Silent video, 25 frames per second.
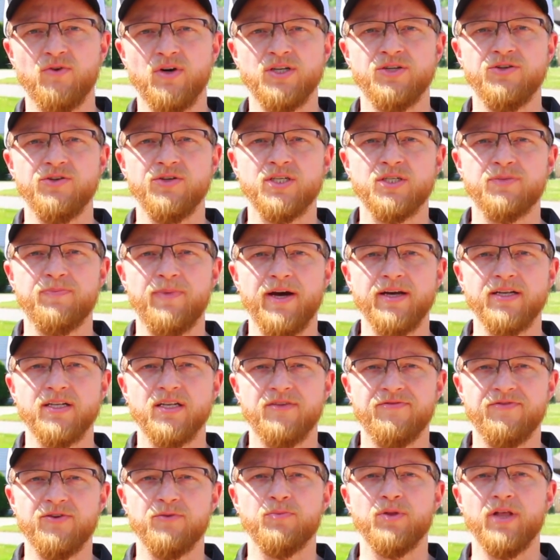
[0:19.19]
what to
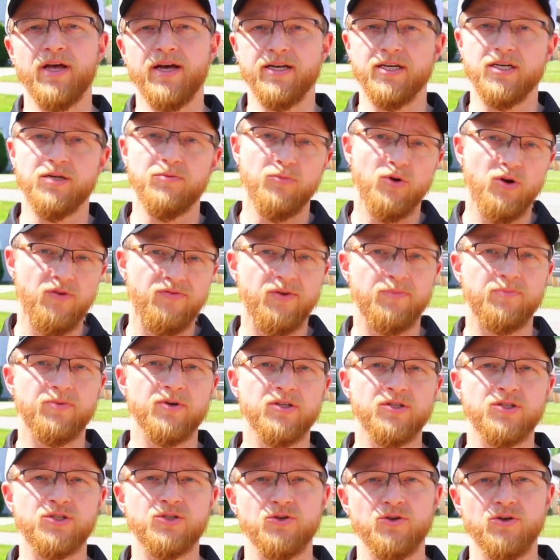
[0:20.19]
expect if you're planning to move to
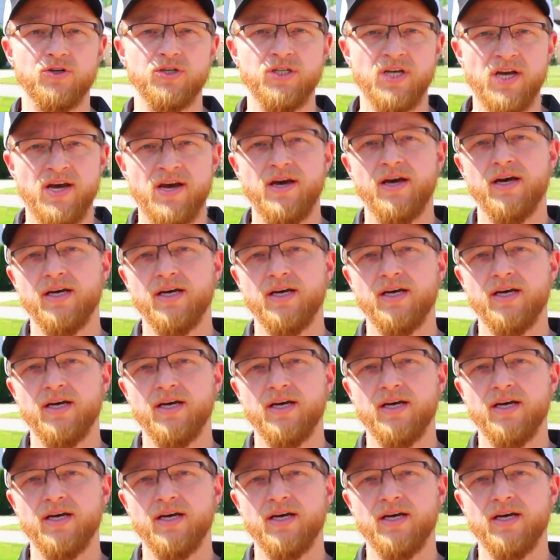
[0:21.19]
Prince George,